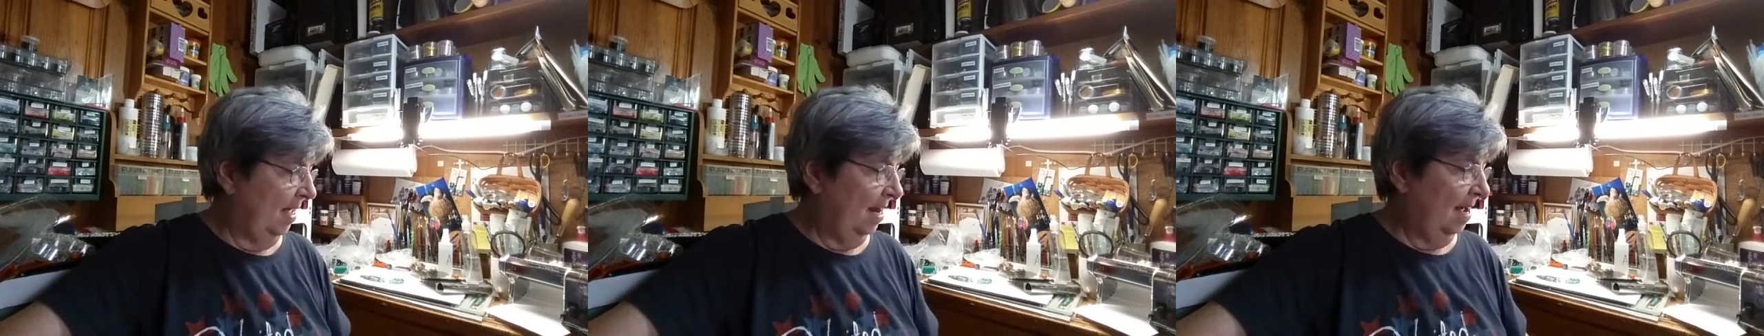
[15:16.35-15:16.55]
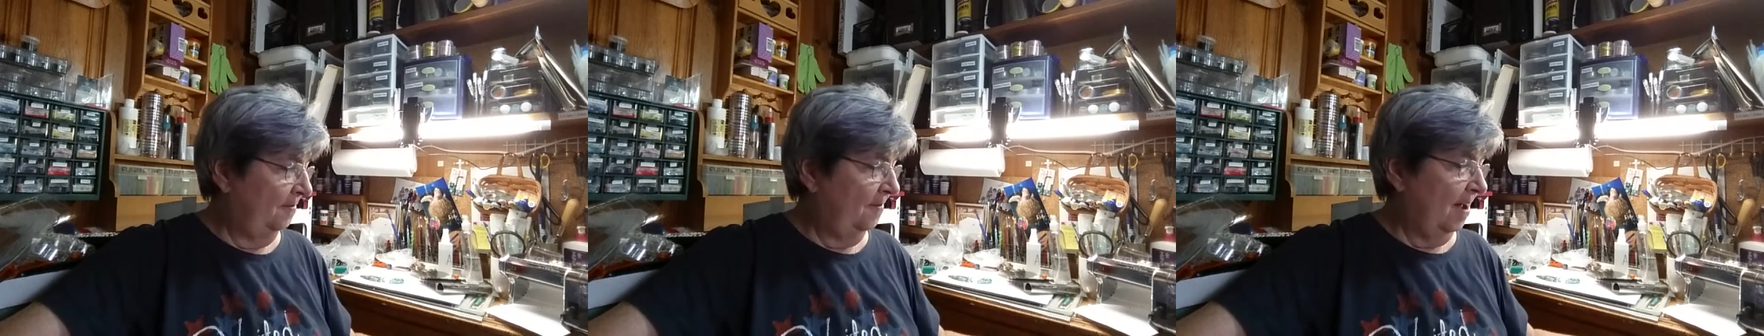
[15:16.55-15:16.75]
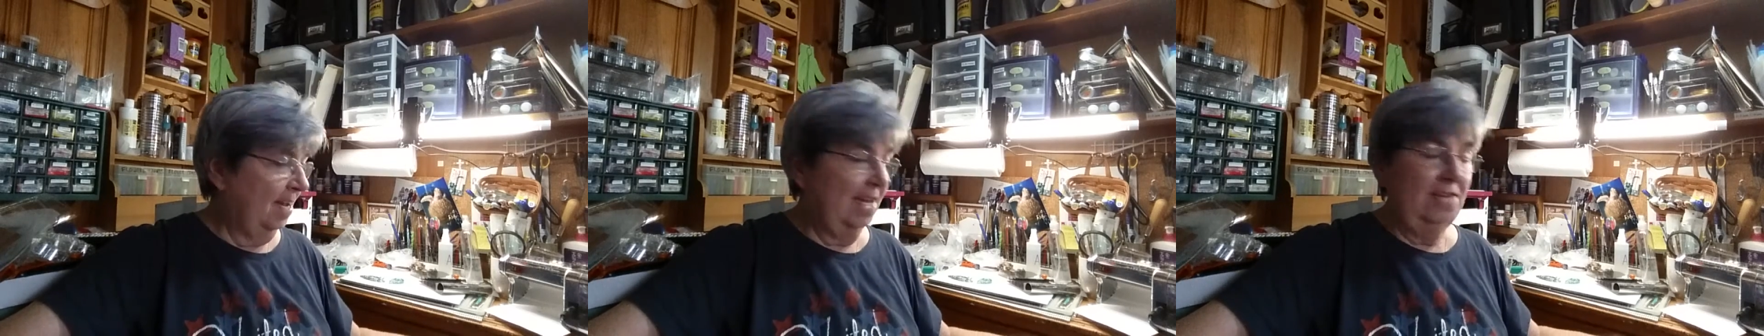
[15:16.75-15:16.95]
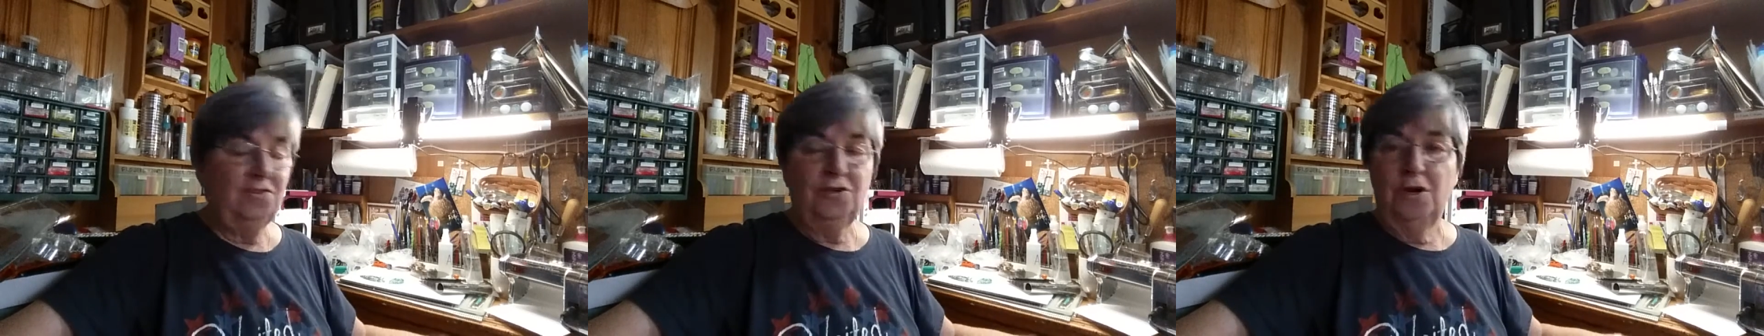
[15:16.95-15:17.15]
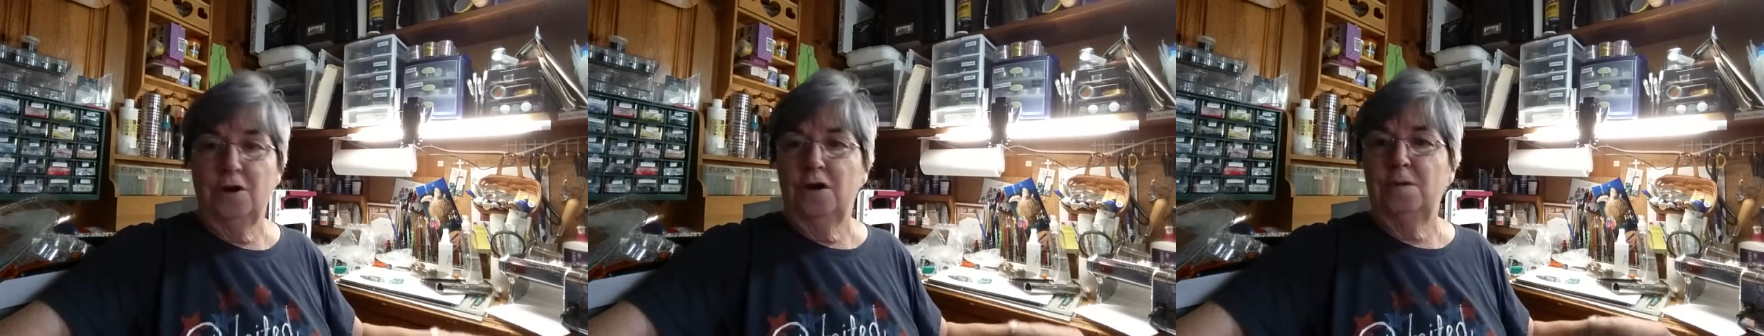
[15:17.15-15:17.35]
And if I can
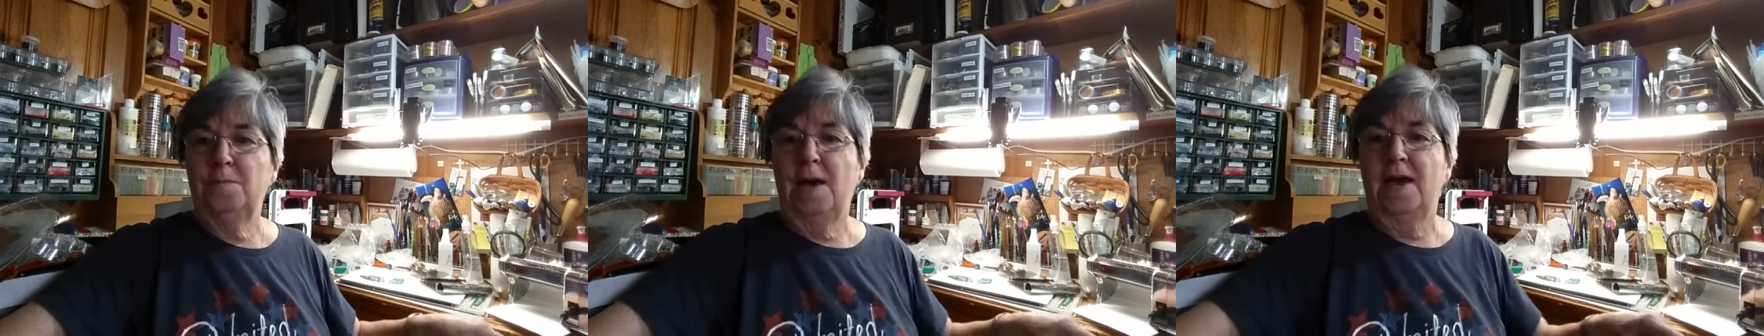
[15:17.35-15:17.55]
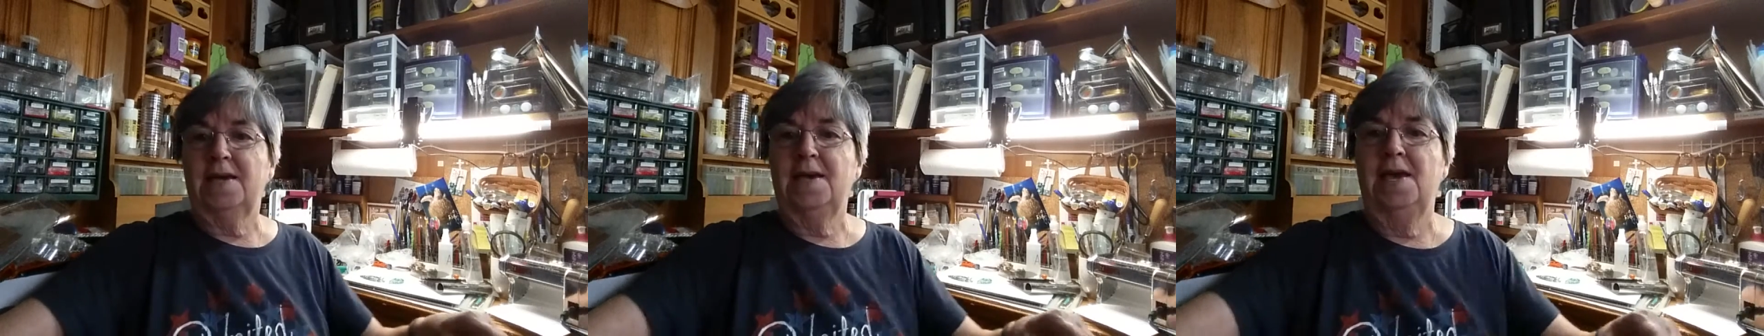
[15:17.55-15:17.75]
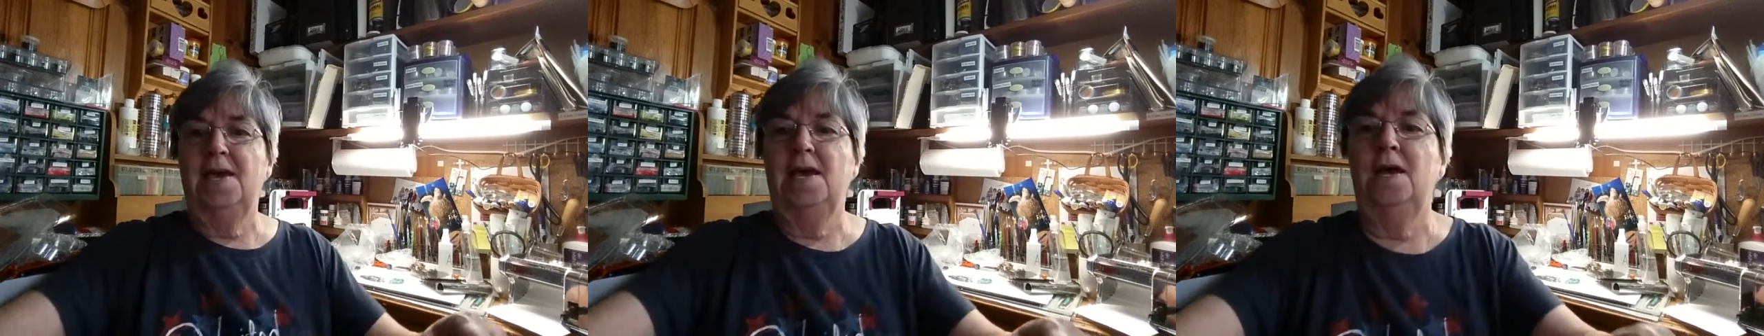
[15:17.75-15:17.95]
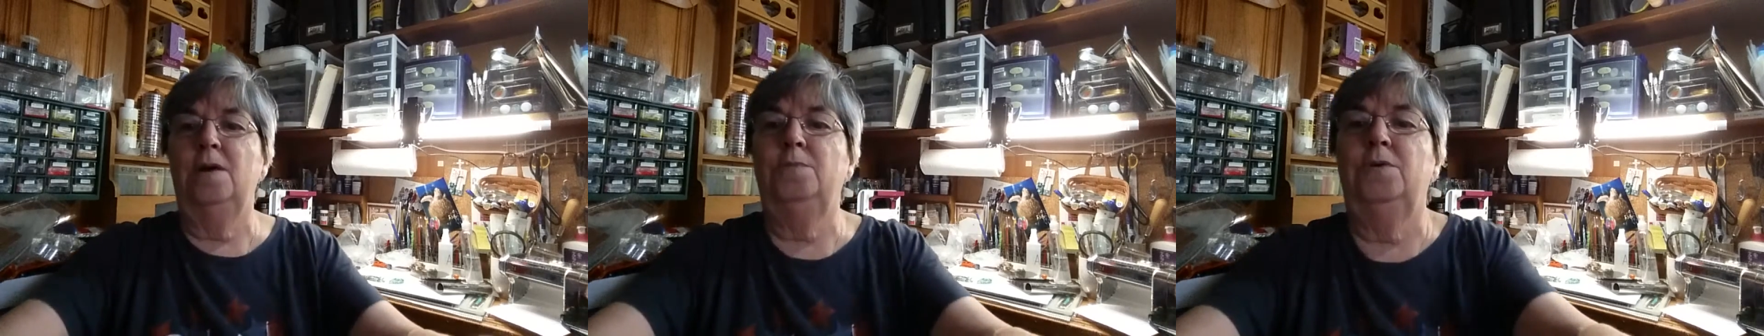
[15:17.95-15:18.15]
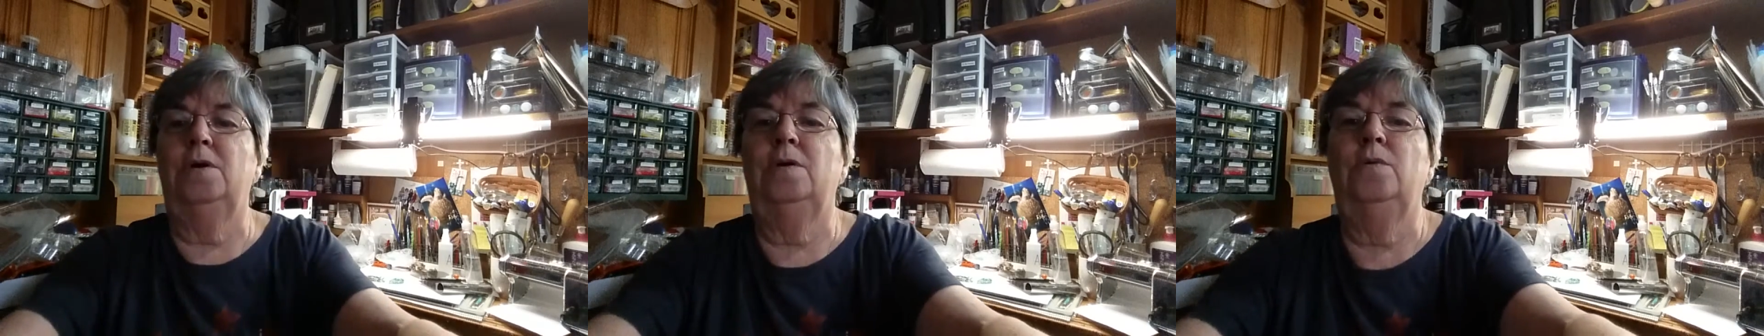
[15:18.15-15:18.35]
turn my
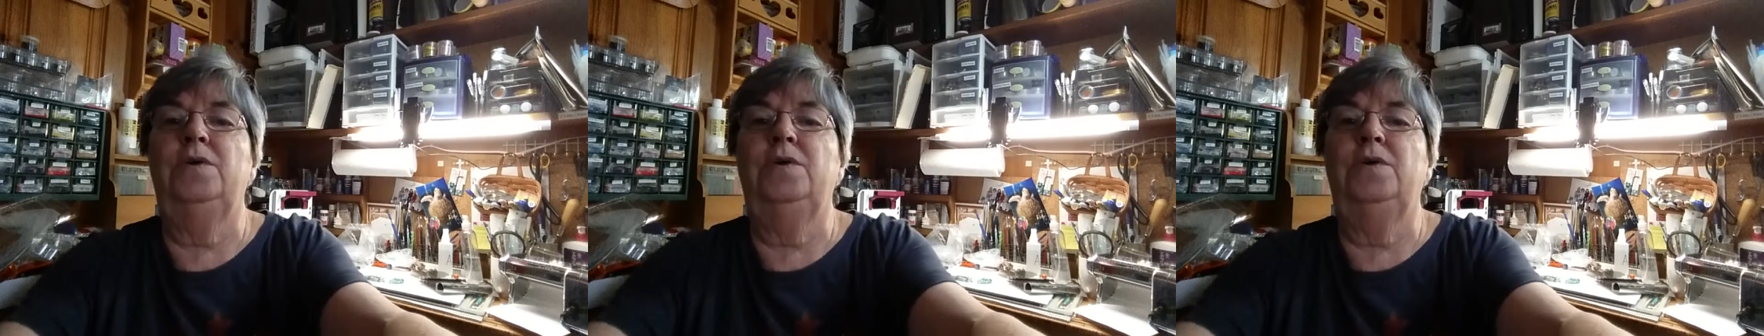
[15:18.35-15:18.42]
camera